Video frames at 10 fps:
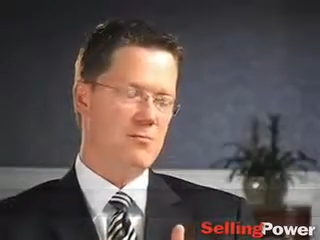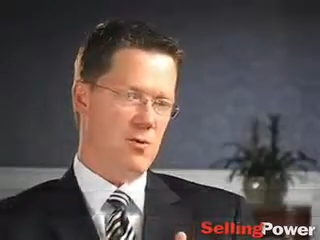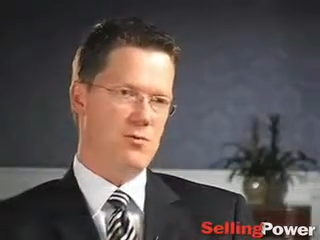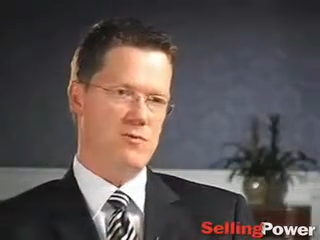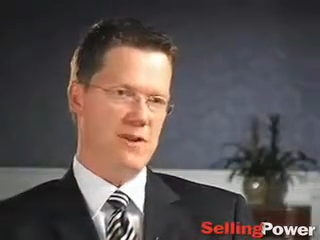
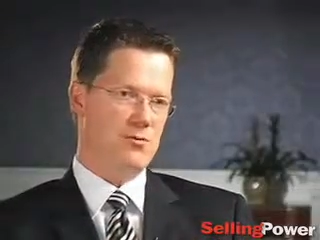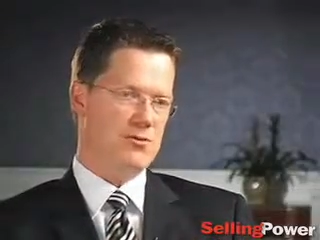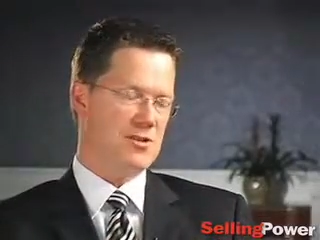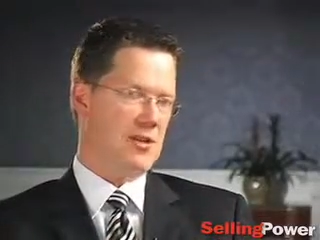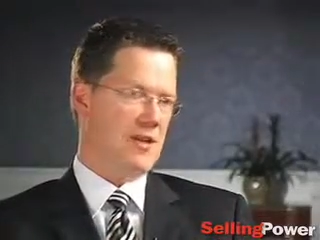
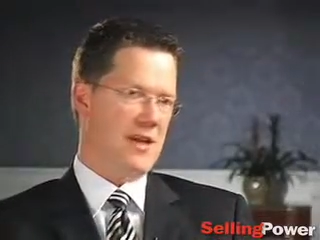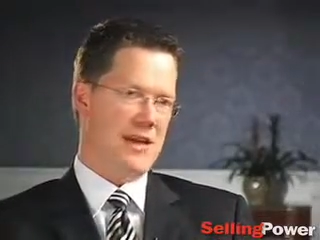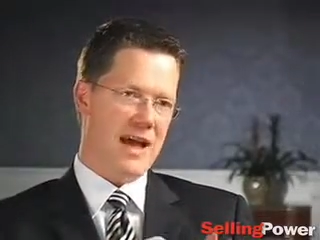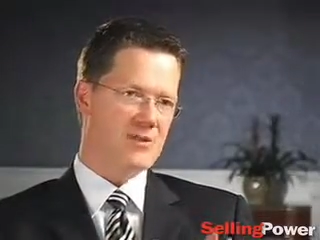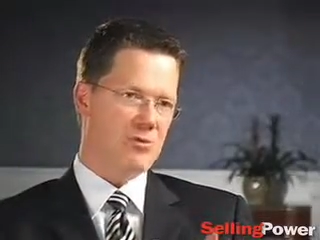motivators, and
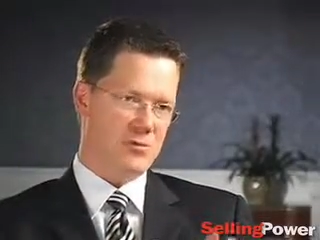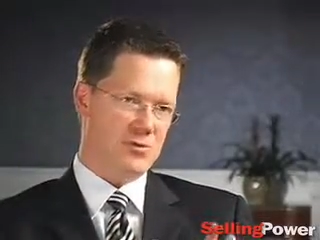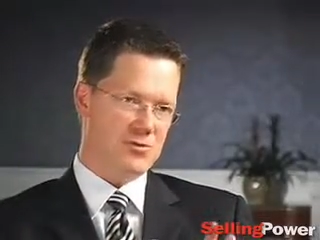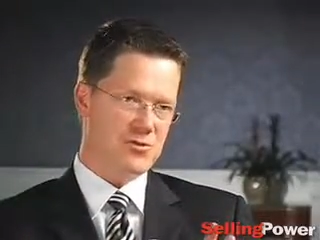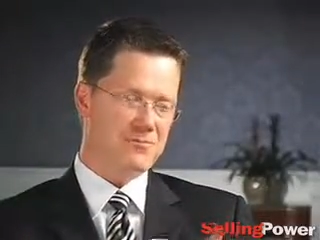
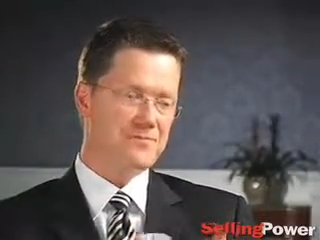attributes